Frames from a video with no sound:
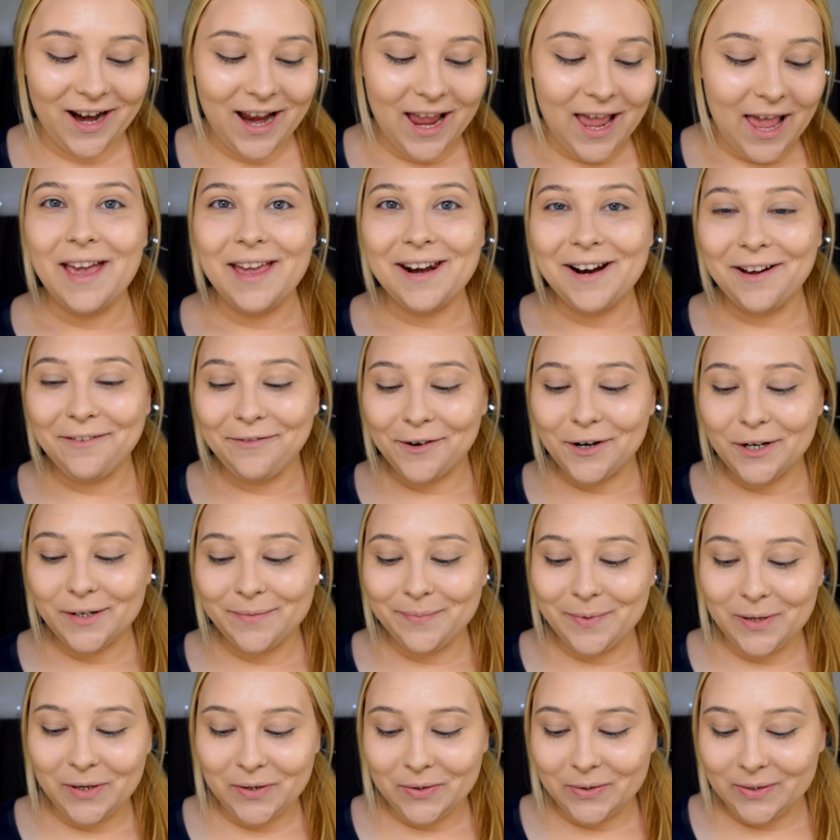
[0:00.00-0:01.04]
And I'll
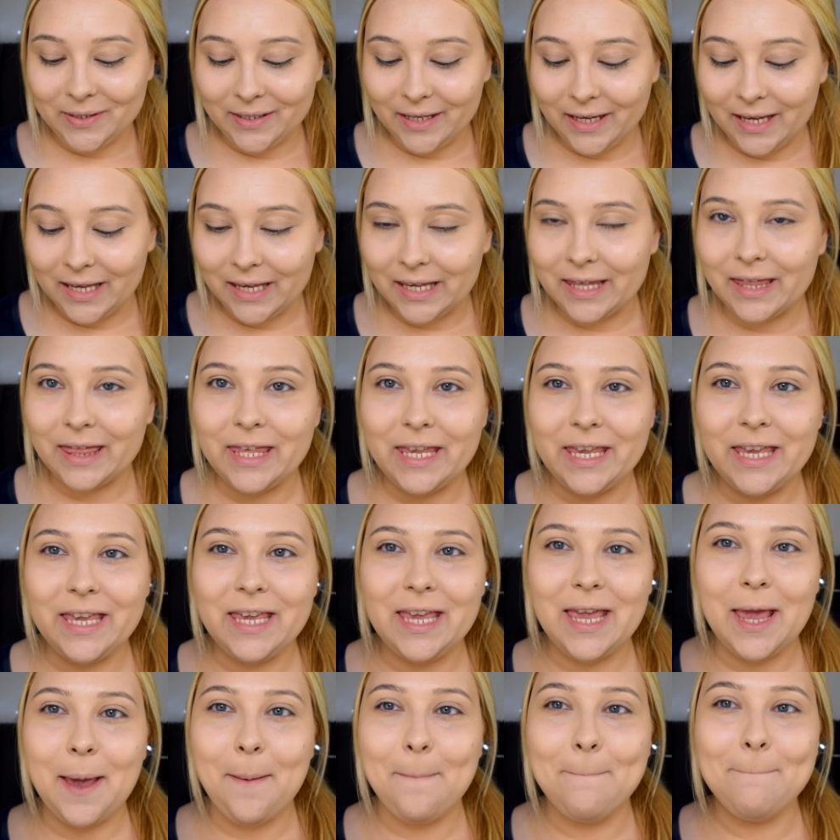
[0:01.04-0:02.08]
first be using
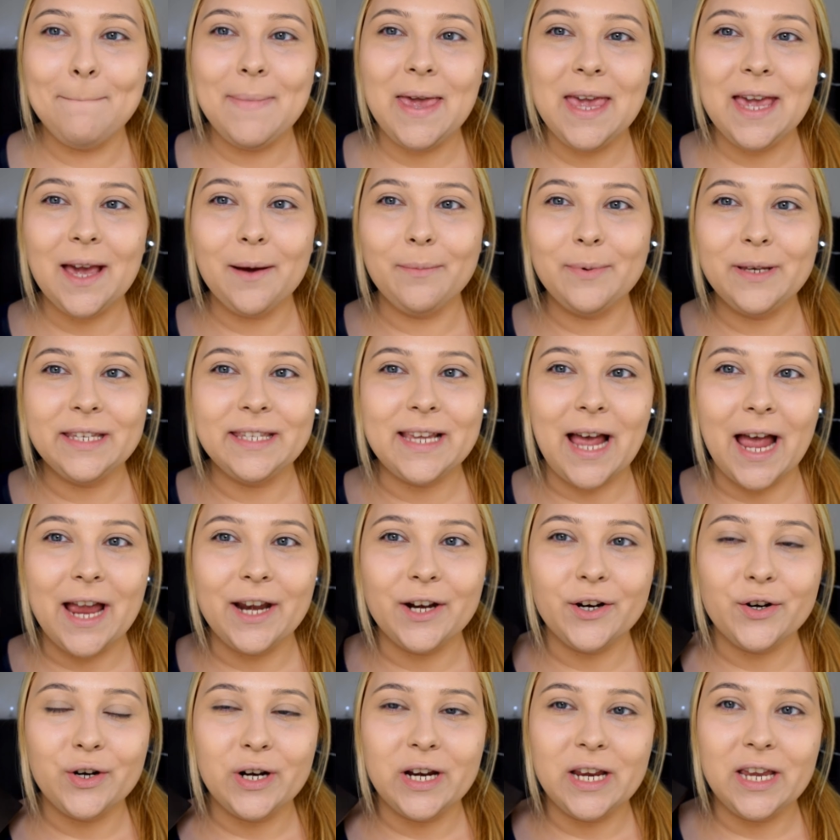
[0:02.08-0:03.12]
the Makeup
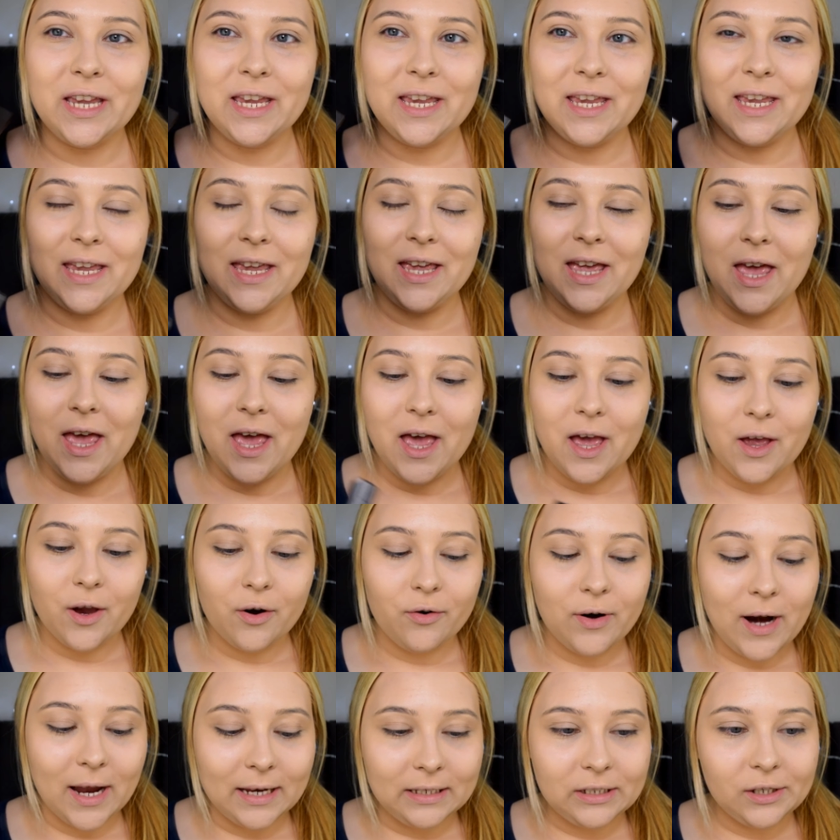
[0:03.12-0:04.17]
Designery
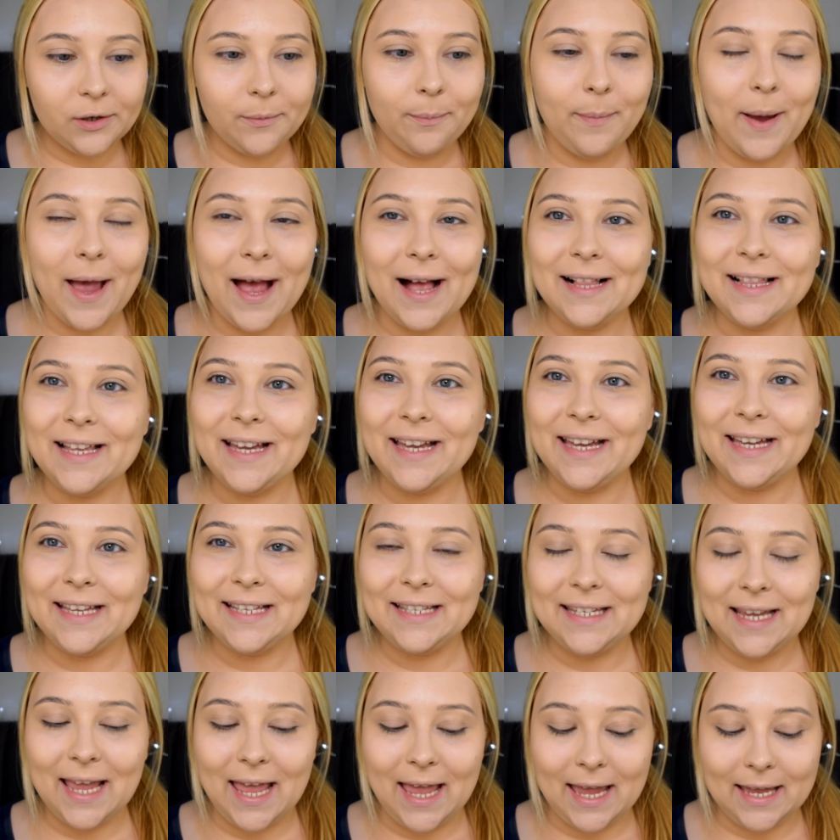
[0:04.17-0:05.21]
Corrector
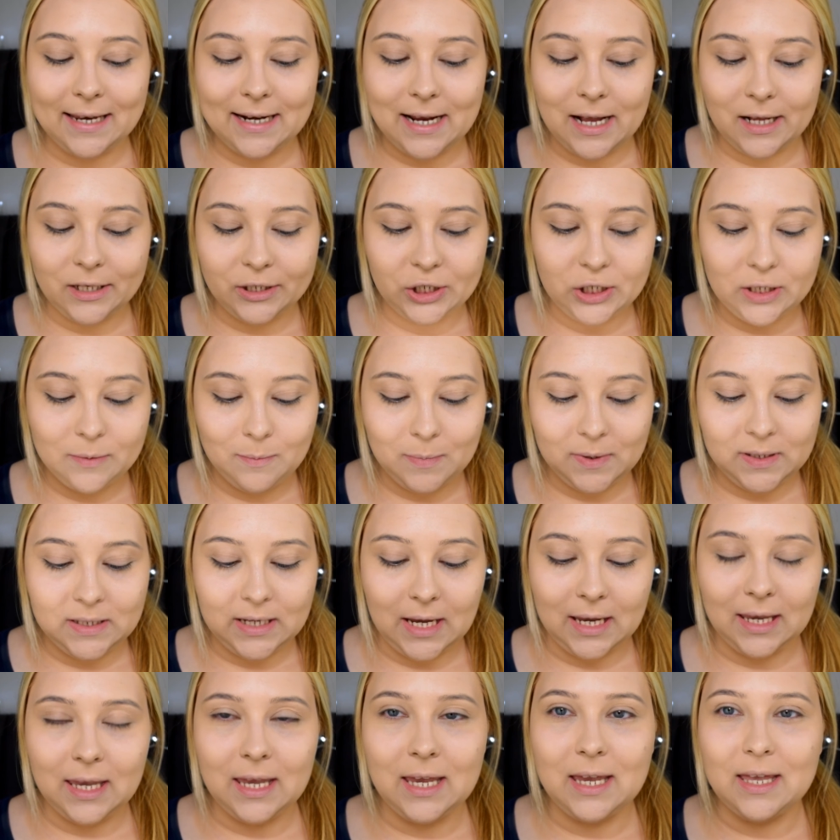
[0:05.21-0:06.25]
palette, and I'll just be
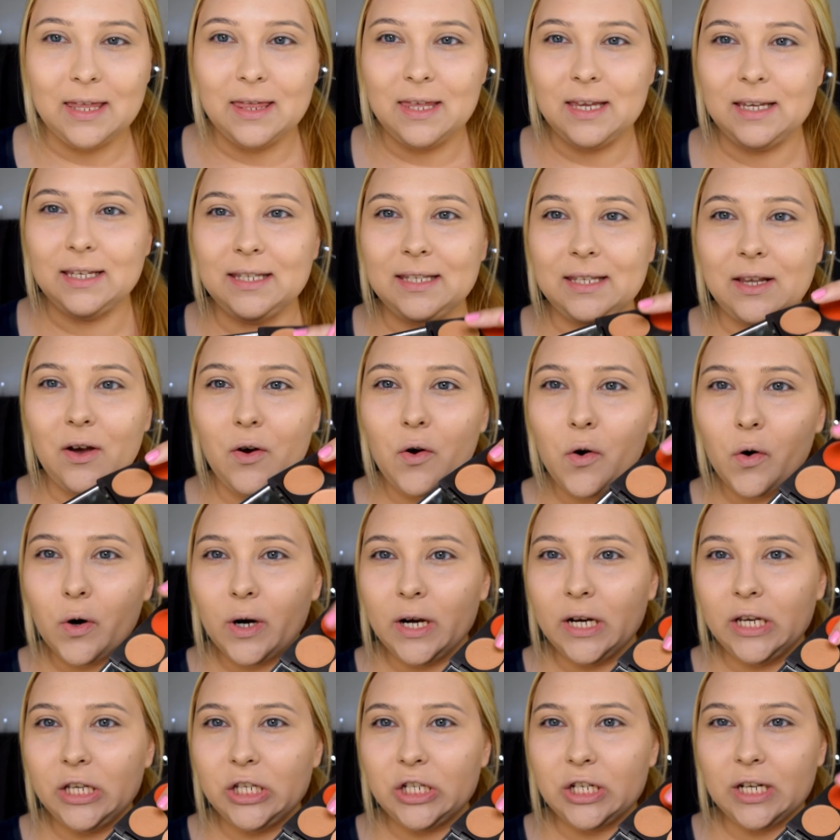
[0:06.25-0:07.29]
taking this
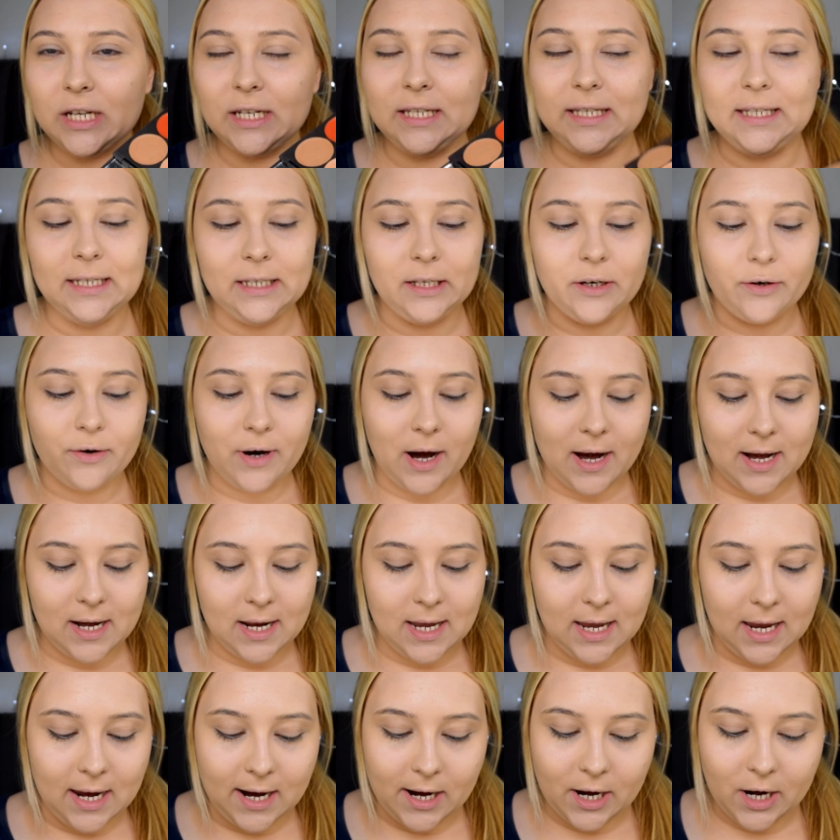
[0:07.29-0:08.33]
orange concealer right
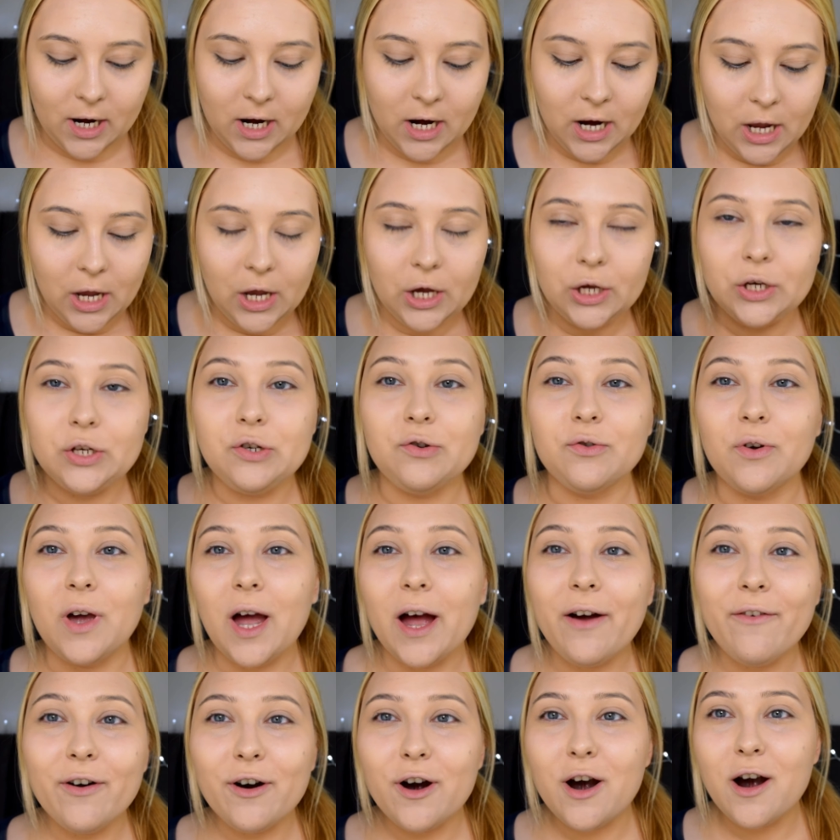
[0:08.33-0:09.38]
here to
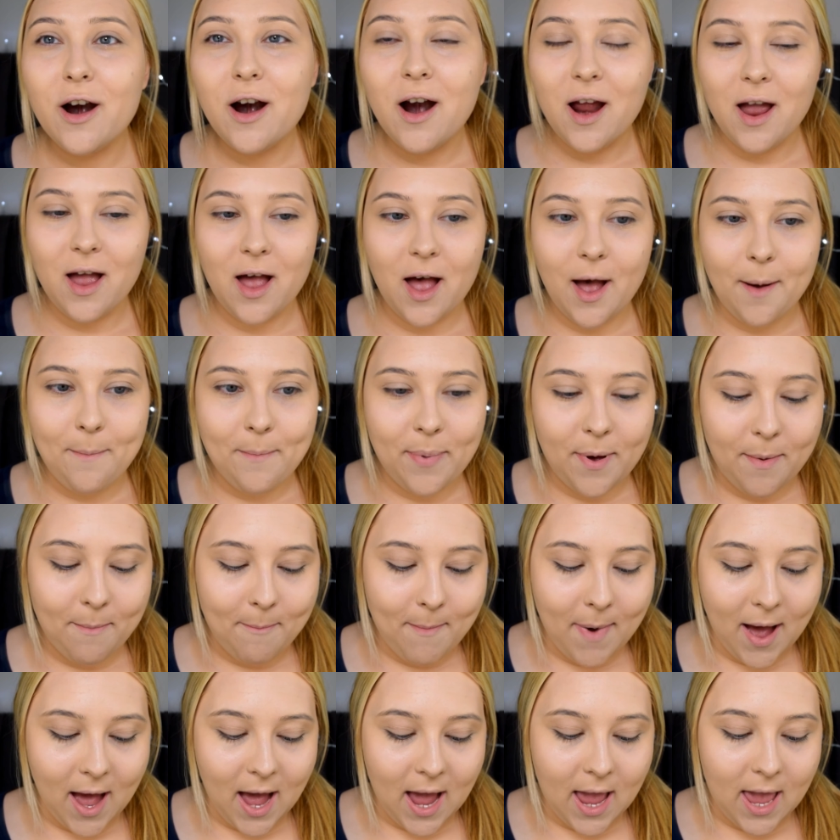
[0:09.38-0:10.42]
cover up
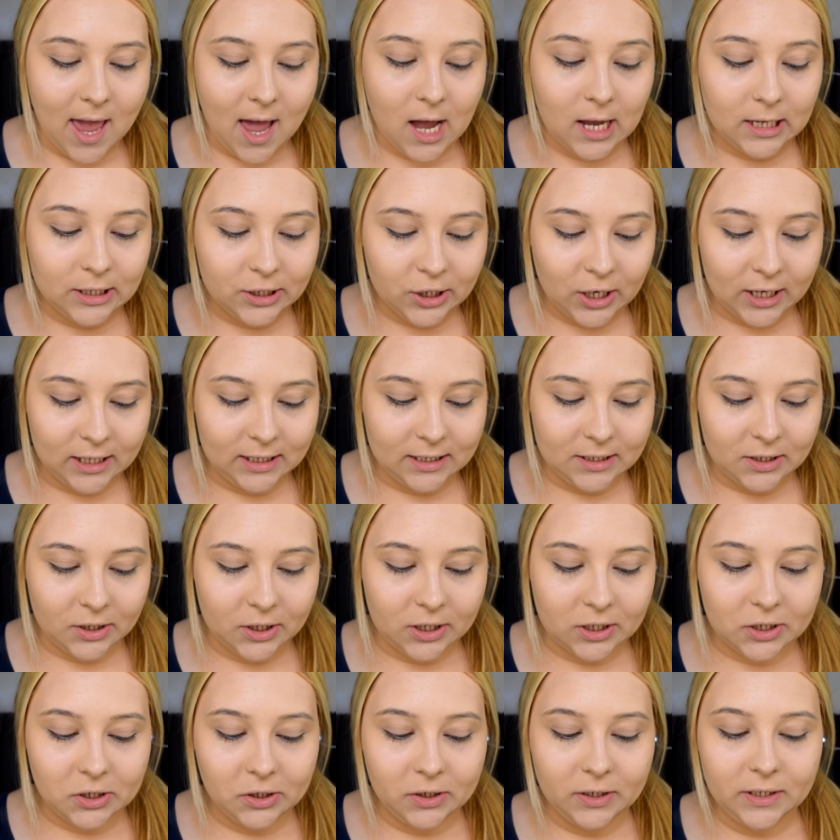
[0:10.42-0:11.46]
my under eye
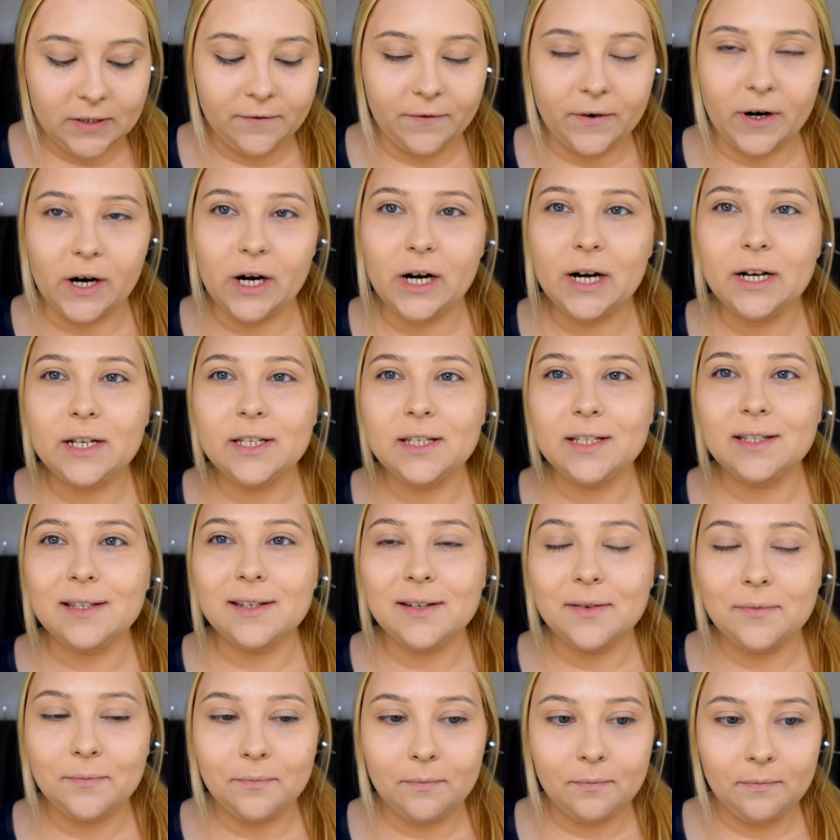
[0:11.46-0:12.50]
circles
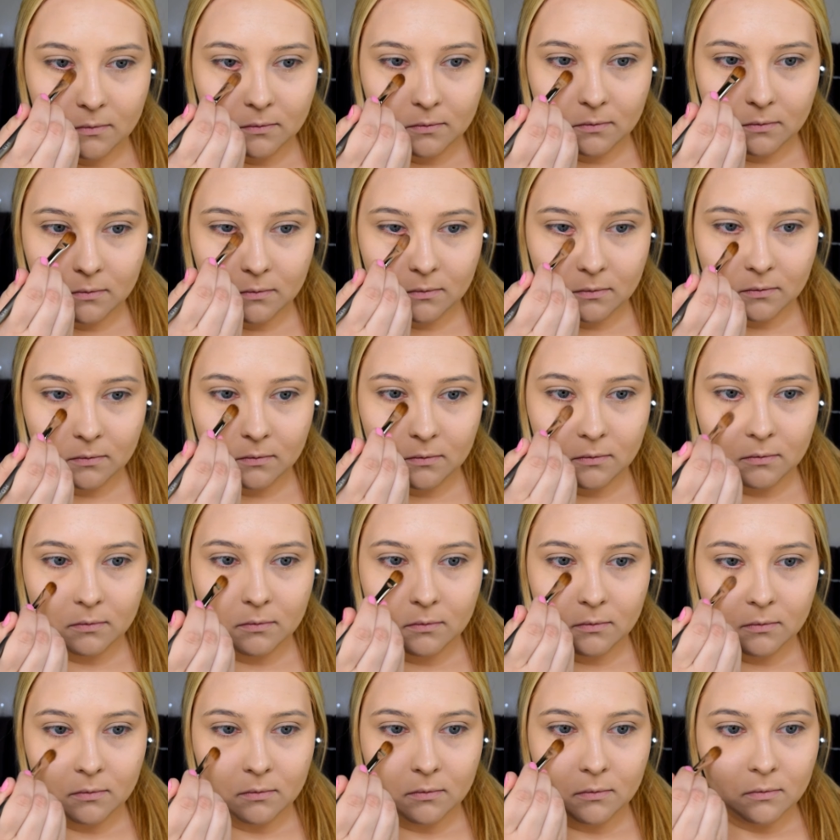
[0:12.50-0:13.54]
first.
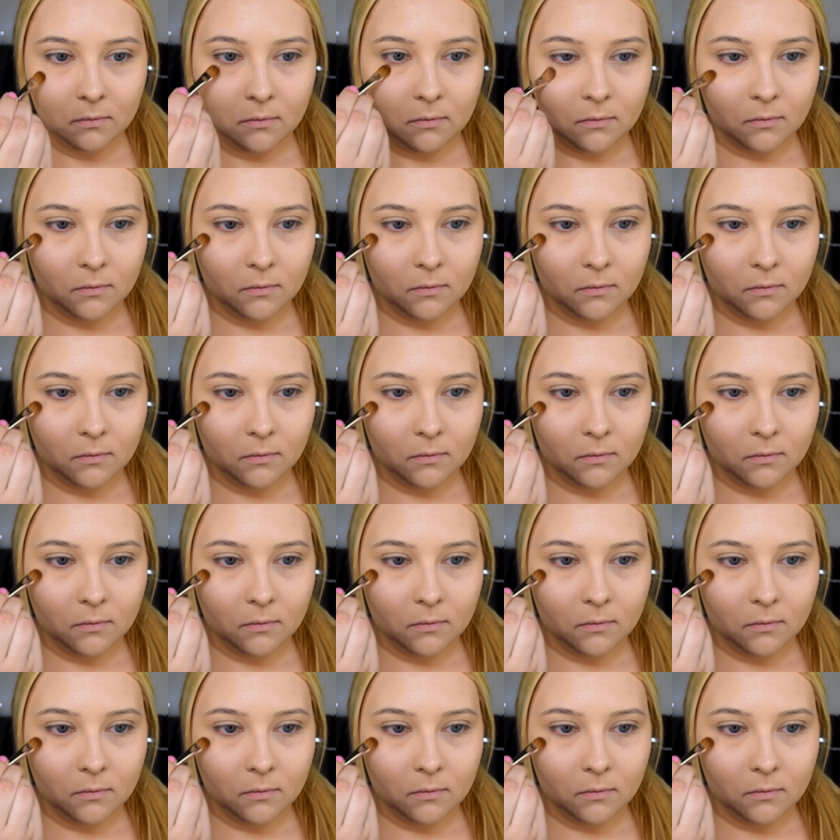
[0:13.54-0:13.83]
And